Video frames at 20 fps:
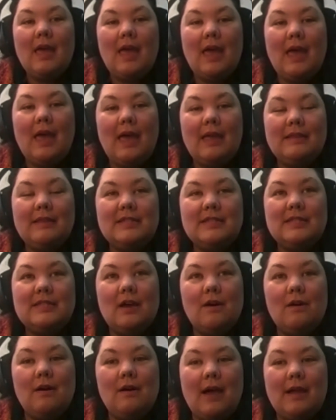And
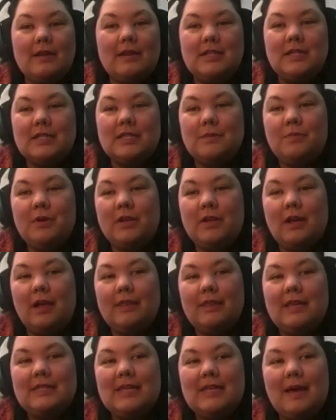so just to put
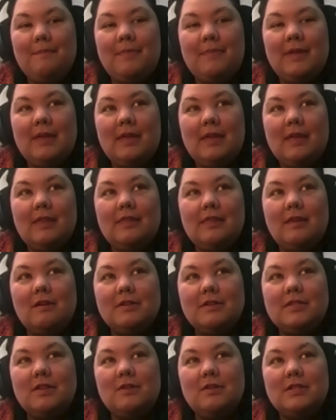all these up,
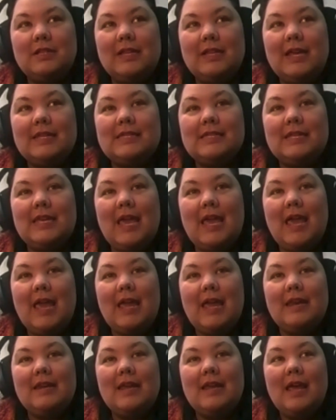there's those links
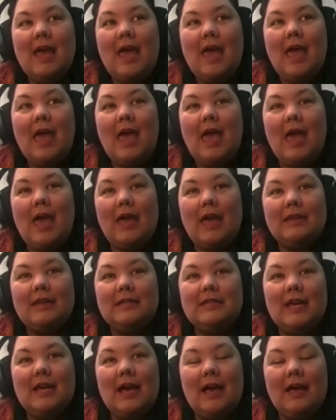again.
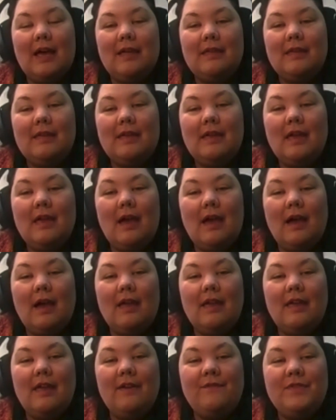And
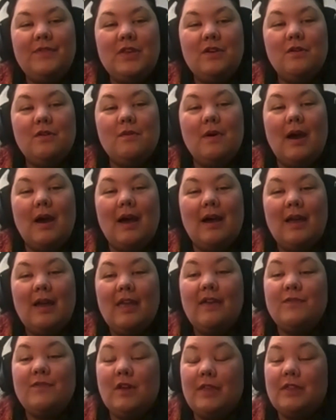if you're
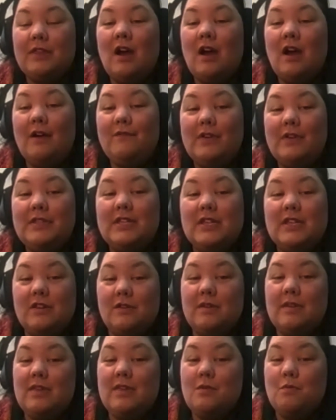at the conference and
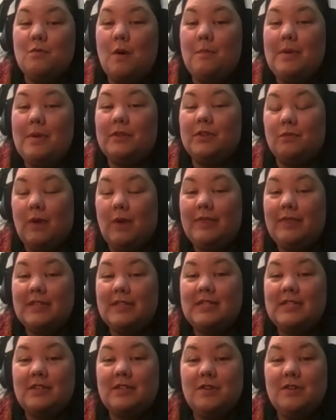you won't be able to run
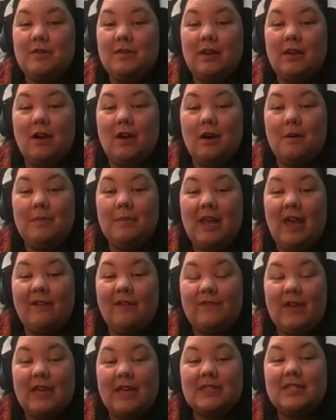this till you get home and
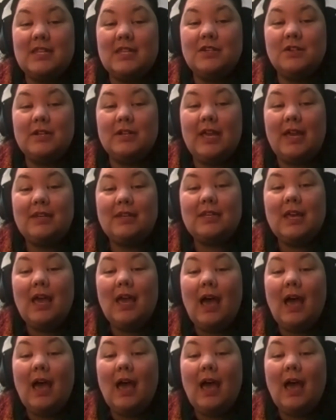have fast internet,